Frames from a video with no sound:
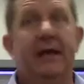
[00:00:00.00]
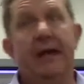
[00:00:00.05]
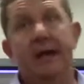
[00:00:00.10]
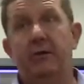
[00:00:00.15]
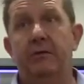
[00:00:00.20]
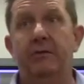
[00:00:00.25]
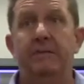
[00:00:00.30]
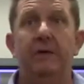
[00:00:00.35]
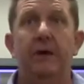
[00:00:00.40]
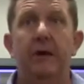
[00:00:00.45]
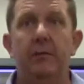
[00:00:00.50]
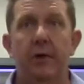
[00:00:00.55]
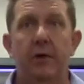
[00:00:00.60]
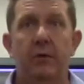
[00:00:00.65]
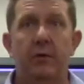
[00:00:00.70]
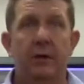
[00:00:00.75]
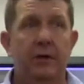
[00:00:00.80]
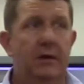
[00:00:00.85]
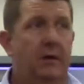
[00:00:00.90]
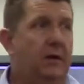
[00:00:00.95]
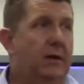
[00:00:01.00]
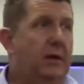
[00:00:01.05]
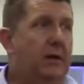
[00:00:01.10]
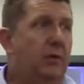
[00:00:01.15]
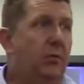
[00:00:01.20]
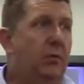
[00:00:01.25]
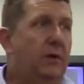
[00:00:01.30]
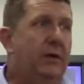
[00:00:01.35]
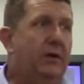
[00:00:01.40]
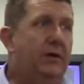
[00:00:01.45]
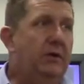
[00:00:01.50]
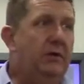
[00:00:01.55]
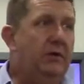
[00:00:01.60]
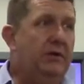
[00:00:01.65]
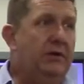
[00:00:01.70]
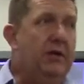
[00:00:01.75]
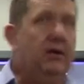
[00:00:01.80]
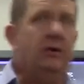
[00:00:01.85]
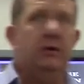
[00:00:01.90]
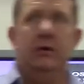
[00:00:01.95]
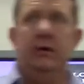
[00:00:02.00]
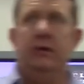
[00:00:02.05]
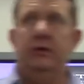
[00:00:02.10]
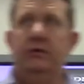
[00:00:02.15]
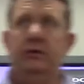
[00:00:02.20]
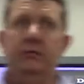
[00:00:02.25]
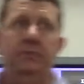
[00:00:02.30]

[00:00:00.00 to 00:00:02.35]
agoraphobia one, where you don't go to